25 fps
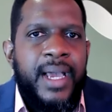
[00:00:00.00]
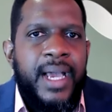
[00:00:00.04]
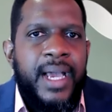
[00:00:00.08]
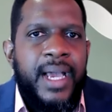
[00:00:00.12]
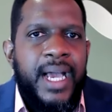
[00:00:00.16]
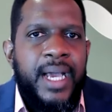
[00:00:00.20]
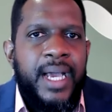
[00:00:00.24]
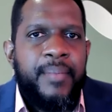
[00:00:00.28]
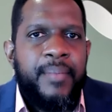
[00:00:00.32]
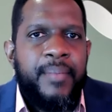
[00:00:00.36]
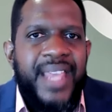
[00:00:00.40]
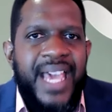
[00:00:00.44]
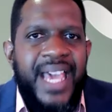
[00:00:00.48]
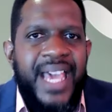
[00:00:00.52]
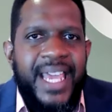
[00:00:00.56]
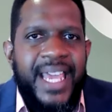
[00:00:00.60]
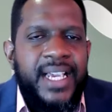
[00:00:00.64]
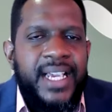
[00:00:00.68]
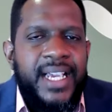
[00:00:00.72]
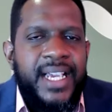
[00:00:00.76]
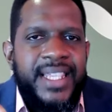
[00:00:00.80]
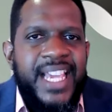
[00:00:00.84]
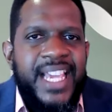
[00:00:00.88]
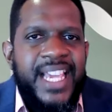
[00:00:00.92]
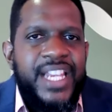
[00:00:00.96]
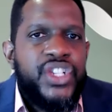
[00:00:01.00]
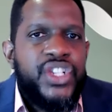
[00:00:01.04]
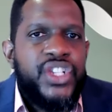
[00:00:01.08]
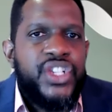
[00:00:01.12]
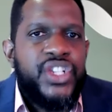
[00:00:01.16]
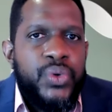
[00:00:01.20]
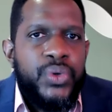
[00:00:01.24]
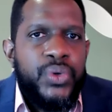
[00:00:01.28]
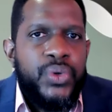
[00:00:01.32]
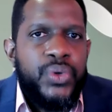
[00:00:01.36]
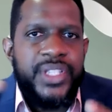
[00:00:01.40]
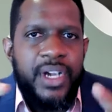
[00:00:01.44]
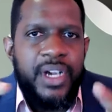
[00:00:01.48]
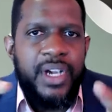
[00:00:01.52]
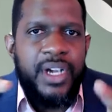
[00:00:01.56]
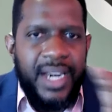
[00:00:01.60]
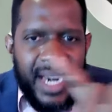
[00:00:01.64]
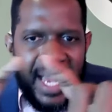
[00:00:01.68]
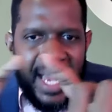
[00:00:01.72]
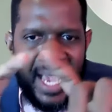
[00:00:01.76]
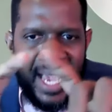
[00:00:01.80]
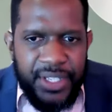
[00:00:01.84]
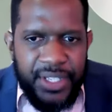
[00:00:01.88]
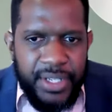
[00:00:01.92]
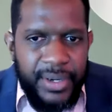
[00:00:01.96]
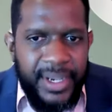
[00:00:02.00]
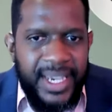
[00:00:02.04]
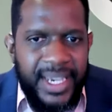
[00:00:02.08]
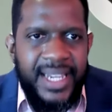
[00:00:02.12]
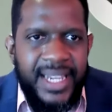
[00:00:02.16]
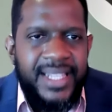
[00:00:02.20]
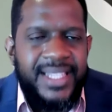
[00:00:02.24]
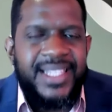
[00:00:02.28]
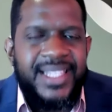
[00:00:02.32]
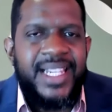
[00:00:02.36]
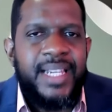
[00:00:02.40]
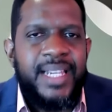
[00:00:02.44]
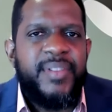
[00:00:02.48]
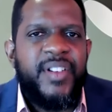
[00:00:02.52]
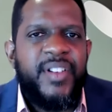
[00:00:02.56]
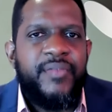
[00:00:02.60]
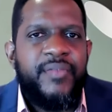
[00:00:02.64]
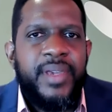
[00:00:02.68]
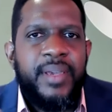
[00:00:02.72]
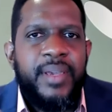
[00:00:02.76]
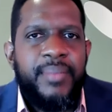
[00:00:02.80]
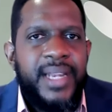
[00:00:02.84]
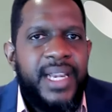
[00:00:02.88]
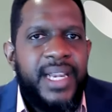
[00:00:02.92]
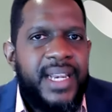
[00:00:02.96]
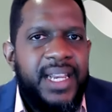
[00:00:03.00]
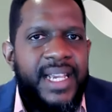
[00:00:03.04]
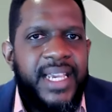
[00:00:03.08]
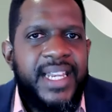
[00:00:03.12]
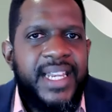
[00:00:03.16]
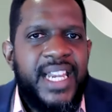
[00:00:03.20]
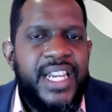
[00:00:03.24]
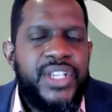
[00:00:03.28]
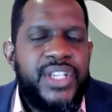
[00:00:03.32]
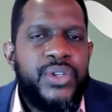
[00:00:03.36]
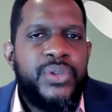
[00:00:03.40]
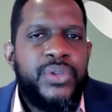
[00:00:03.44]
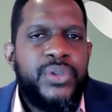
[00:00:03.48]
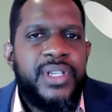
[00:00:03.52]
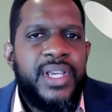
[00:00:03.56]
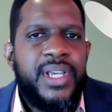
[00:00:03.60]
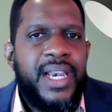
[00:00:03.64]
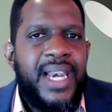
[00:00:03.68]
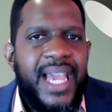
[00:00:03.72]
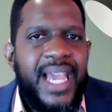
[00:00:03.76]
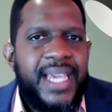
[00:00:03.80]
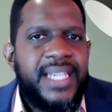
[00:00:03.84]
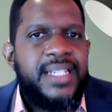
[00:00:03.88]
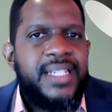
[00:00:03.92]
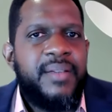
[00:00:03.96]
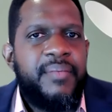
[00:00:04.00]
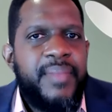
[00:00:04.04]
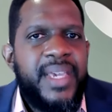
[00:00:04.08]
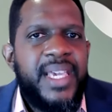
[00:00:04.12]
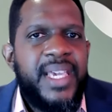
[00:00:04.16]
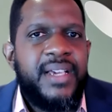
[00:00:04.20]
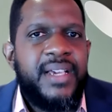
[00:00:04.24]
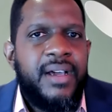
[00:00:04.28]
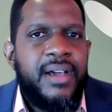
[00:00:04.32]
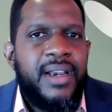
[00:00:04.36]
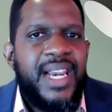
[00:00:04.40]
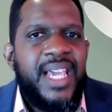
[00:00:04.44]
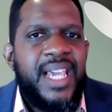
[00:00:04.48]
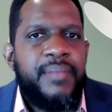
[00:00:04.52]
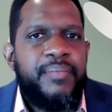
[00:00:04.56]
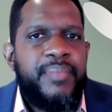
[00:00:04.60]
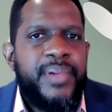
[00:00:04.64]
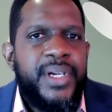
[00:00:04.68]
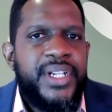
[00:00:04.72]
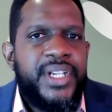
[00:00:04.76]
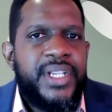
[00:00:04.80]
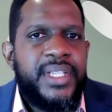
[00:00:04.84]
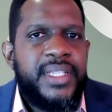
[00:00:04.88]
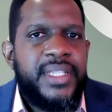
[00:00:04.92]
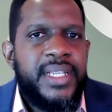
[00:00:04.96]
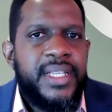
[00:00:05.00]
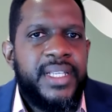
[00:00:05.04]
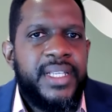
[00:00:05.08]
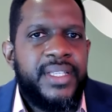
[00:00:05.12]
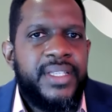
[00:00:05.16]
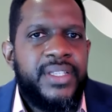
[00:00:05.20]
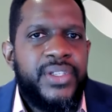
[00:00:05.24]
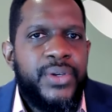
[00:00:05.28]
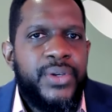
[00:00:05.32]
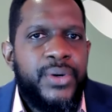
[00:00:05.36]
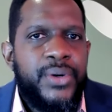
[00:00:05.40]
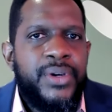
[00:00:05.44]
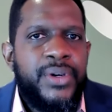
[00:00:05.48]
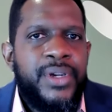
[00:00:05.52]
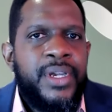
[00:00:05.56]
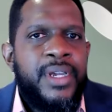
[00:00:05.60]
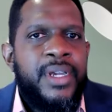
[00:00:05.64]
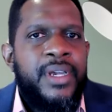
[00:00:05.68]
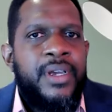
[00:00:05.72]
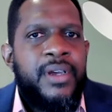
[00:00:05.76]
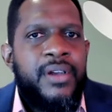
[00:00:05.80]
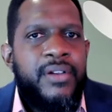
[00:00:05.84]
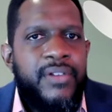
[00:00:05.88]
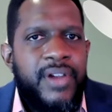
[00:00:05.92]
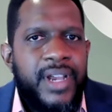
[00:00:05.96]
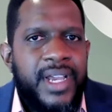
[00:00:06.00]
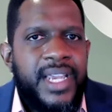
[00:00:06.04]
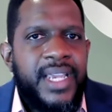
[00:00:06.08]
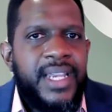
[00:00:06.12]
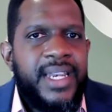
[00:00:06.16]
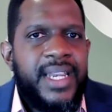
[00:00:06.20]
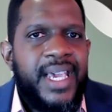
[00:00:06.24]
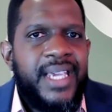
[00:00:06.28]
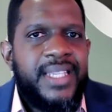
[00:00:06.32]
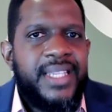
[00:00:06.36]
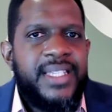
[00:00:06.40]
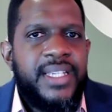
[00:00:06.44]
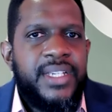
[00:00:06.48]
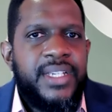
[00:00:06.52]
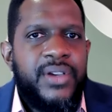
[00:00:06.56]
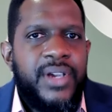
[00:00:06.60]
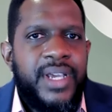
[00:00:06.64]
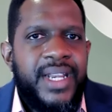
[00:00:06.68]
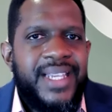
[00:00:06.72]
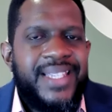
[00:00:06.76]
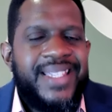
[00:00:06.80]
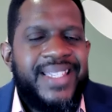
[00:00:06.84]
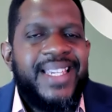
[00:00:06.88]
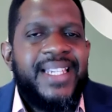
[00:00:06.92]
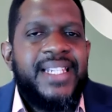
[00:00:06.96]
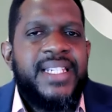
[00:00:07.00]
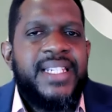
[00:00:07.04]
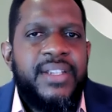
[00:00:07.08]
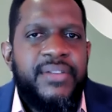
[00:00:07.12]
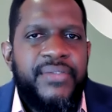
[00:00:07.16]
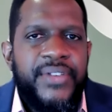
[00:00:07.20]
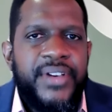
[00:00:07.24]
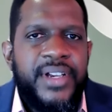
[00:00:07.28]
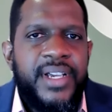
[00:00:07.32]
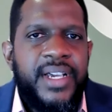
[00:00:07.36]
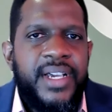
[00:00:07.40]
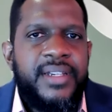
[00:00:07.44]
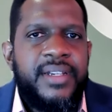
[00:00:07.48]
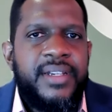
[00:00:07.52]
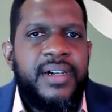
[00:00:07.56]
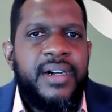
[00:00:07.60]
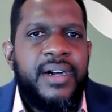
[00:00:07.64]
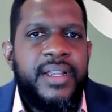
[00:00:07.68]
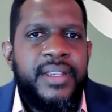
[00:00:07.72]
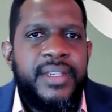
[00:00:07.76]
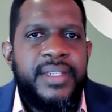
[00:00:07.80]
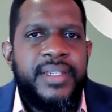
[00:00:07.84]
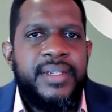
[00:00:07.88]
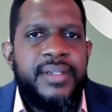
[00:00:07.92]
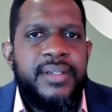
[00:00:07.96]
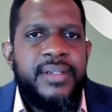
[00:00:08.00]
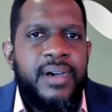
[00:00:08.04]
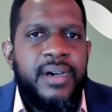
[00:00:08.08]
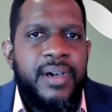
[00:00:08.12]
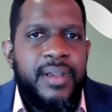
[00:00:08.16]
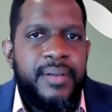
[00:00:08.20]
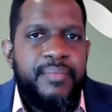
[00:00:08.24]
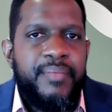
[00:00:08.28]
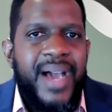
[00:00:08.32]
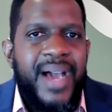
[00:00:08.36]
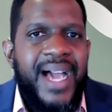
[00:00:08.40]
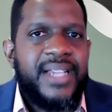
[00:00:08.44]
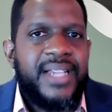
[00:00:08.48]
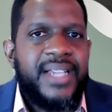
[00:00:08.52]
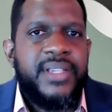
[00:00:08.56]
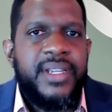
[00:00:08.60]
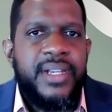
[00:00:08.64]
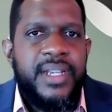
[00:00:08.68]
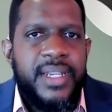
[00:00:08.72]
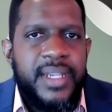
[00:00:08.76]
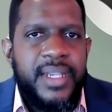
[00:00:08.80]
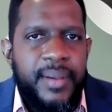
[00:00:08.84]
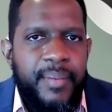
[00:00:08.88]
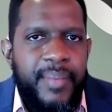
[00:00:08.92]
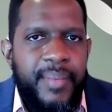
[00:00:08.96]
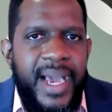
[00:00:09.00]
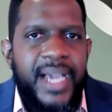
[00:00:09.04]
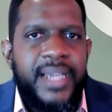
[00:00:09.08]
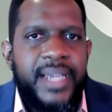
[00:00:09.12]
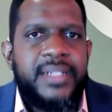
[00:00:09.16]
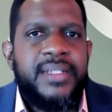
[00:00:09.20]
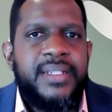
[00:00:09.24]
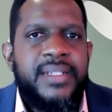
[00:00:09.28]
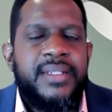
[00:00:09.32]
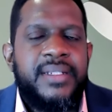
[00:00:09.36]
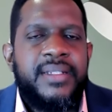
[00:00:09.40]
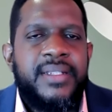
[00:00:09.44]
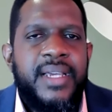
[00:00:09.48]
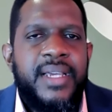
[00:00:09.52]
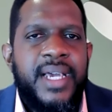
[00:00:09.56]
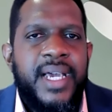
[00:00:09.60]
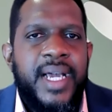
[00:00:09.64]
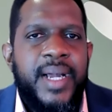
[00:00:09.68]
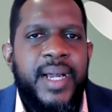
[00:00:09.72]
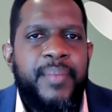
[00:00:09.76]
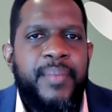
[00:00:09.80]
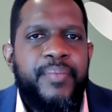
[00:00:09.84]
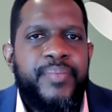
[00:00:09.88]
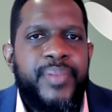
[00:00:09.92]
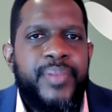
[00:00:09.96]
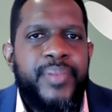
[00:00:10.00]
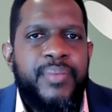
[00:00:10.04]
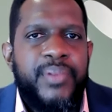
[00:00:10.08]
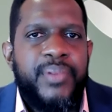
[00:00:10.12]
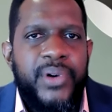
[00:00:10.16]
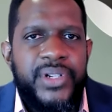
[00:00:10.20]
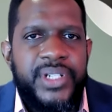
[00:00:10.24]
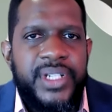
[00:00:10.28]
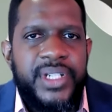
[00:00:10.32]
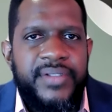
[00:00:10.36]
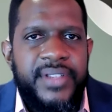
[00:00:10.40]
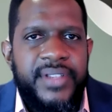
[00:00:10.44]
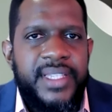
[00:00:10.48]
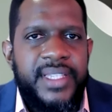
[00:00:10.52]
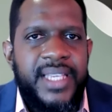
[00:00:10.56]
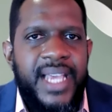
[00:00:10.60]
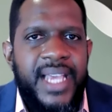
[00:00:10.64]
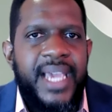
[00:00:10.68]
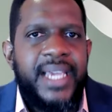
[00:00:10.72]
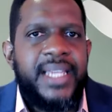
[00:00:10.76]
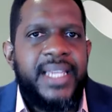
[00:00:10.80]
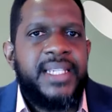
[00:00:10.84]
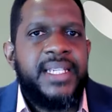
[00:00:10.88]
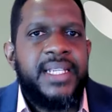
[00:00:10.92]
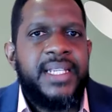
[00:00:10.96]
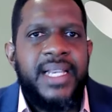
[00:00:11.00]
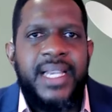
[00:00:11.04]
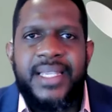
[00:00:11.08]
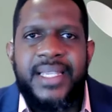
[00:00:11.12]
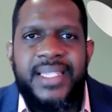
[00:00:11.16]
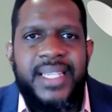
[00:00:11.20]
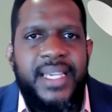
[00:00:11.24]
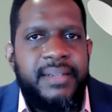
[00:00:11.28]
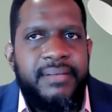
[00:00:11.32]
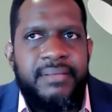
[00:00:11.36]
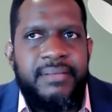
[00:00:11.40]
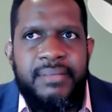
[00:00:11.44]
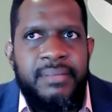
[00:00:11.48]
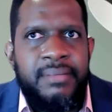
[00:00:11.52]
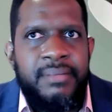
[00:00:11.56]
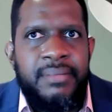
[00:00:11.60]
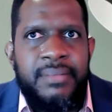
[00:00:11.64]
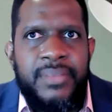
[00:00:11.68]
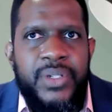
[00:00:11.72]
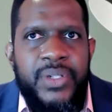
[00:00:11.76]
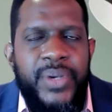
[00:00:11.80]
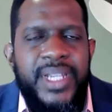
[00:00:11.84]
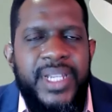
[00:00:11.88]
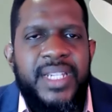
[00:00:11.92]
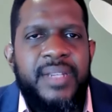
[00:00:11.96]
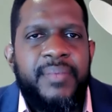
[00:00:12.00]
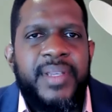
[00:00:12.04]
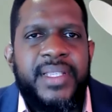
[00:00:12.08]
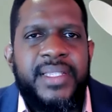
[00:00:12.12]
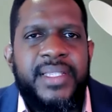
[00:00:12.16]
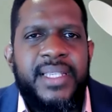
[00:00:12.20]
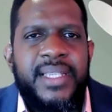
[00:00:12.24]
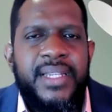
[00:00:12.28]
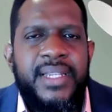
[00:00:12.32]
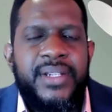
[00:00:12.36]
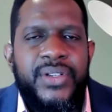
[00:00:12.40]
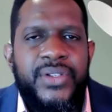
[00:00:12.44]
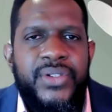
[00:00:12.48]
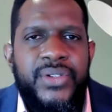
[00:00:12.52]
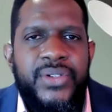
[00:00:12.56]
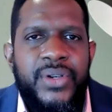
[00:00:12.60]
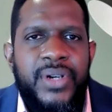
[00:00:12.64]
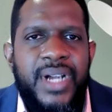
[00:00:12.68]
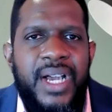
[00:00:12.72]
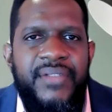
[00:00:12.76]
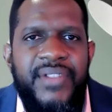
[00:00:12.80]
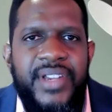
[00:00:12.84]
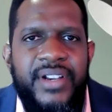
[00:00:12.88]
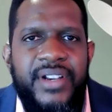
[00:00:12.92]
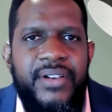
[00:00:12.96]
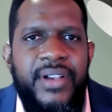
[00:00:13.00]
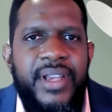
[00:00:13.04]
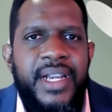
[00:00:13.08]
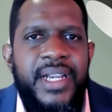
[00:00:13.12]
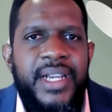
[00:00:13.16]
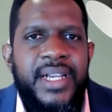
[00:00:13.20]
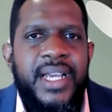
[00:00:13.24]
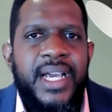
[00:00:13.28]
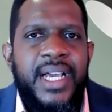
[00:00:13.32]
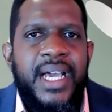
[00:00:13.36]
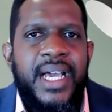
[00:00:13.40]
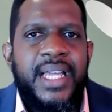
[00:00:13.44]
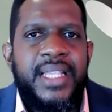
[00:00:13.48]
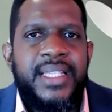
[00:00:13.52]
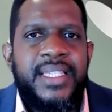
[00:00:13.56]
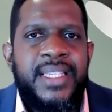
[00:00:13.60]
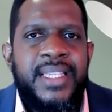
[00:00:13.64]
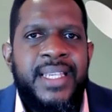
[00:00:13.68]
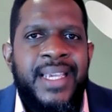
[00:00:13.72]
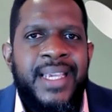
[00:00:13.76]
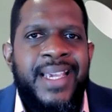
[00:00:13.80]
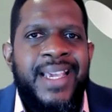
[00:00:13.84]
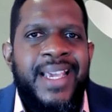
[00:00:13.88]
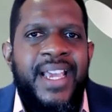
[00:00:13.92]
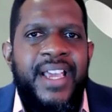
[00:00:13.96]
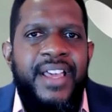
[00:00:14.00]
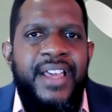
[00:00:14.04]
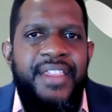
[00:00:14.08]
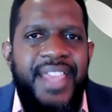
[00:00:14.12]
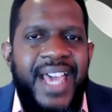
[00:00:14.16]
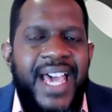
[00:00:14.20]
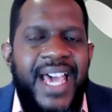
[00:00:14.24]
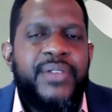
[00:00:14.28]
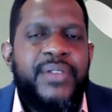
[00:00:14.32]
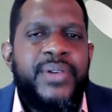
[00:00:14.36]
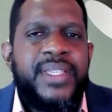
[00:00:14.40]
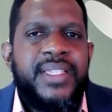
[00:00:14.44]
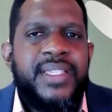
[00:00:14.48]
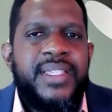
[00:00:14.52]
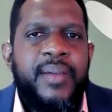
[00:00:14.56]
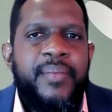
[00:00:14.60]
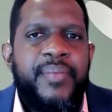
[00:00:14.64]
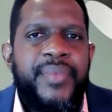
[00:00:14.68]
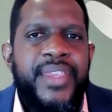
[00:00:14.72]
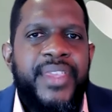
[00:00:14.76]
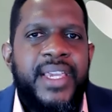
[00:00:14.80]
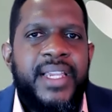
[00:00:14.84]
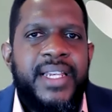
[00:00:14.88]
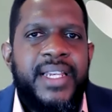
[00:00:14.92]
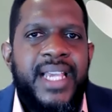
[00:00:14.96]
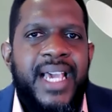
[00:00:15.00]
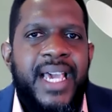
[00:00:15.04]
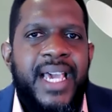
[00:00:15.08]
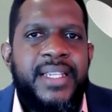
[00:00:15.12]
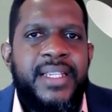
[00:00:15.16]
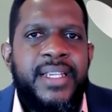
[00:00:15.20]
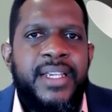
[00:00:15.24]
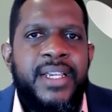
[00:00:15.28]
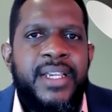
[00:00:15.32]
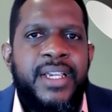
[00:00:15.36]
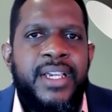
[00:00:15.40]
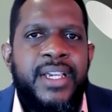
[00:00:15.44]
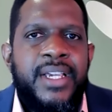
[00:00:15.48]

um, that they could then use online. So we got a slip of paper that they could then use online to make online purchases. So recognizing you had a significant un, unbanked and underbanked um, proportion of society, less than 20% or so having credit cards. That was something that